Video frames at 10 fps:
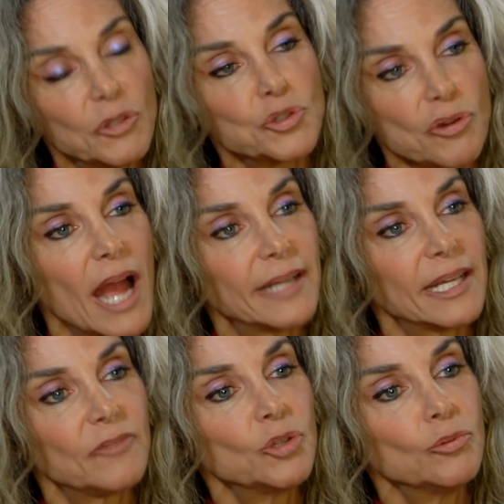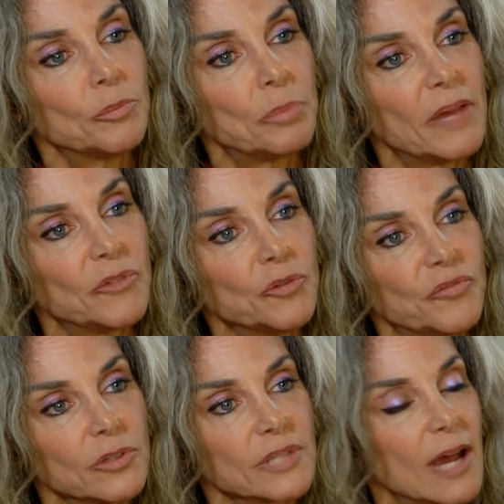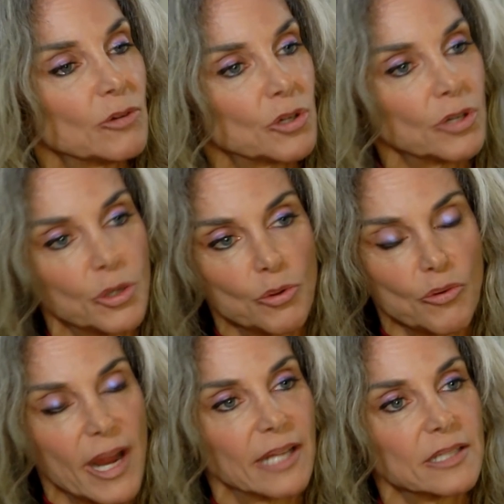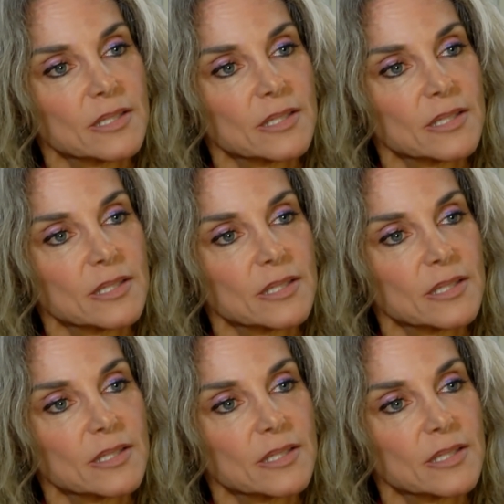tried? Have you filled out grant